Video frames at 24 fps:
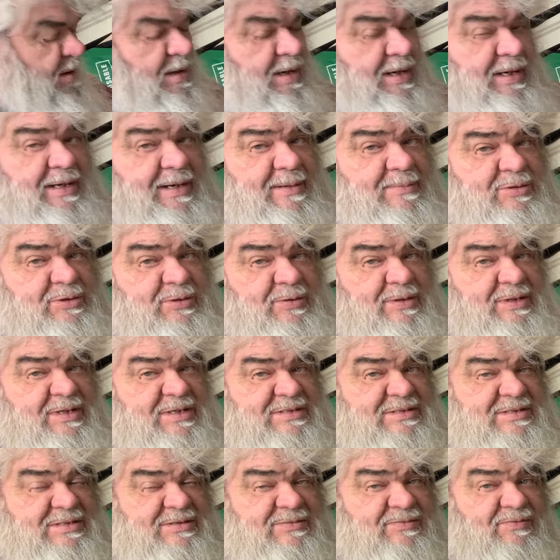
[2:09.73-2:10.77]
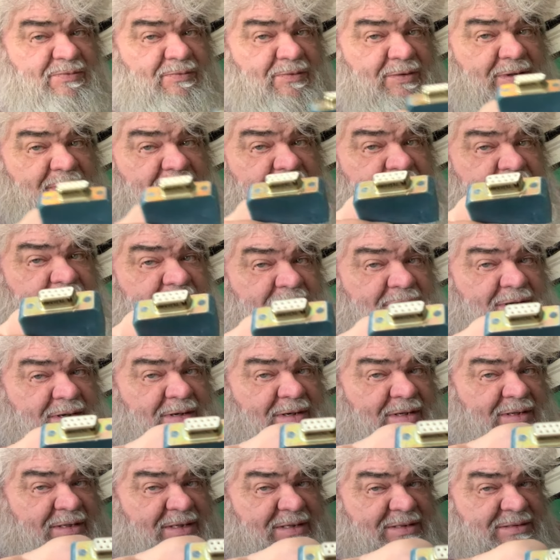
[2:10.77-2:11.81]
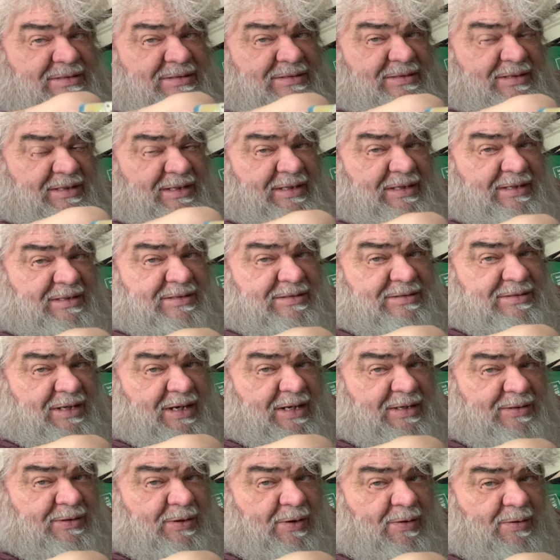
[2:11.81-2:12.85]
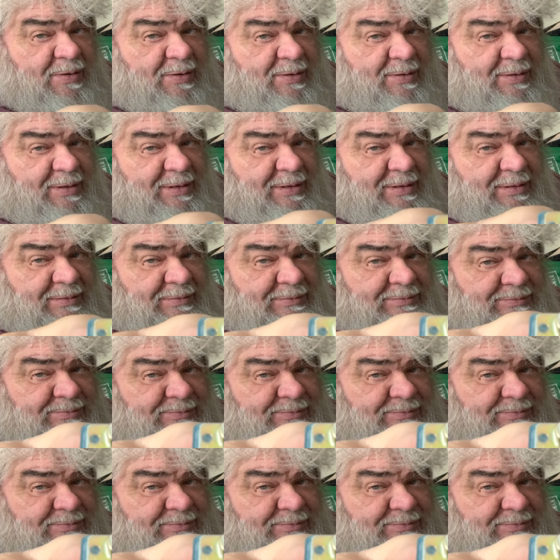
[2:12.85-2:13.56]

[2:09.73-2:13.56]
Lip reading: and I'm sure this is for it, this is a dongle.